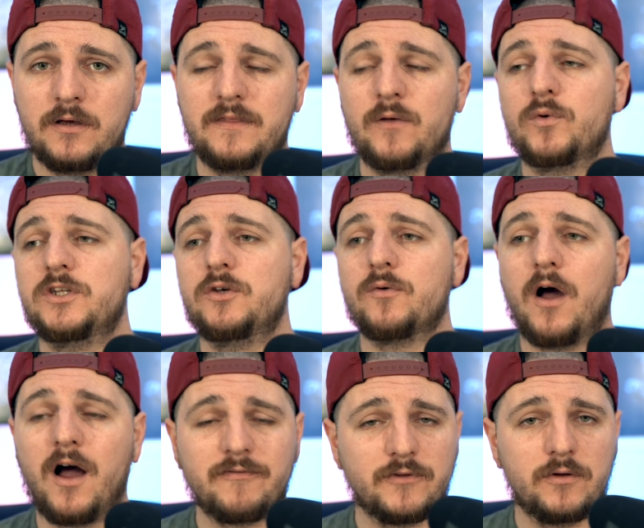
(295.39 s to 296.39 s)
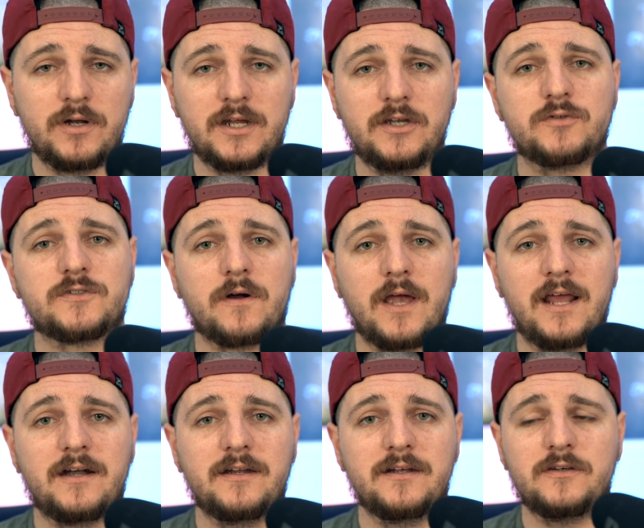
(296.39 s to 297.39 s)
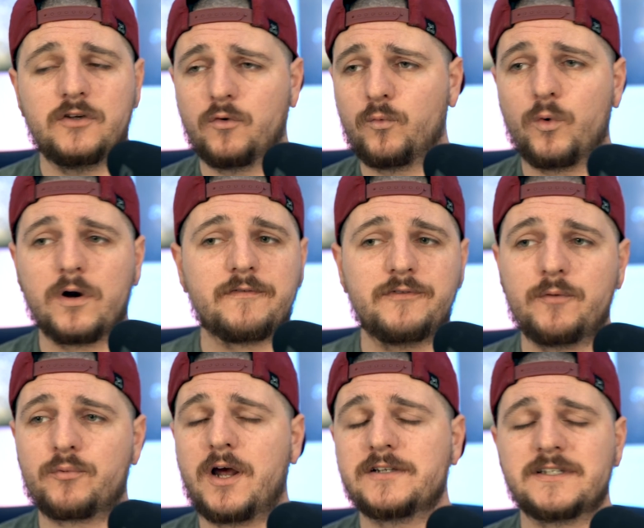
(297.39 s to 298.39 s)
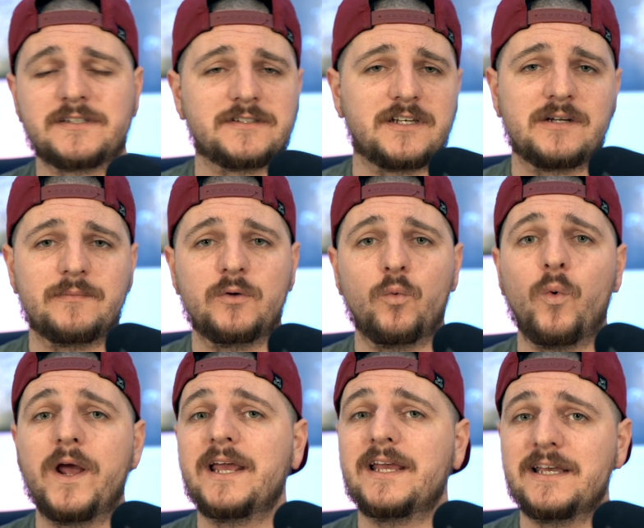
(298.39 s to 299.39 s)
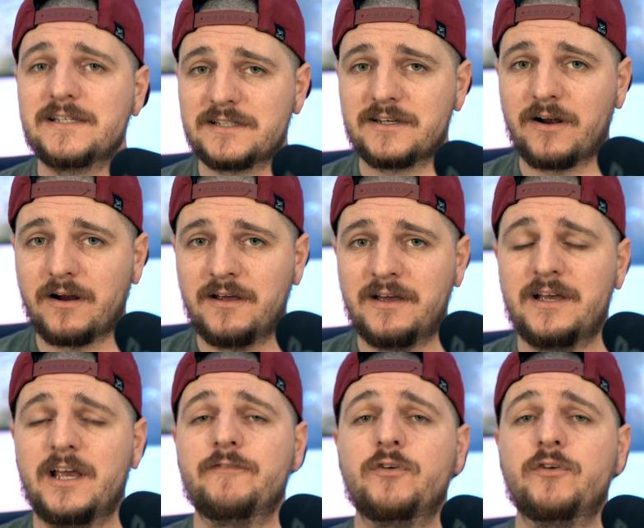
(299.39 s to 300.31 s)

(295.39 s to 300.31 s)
then when you offload it and you start editing, your workflow process is going to be way easier if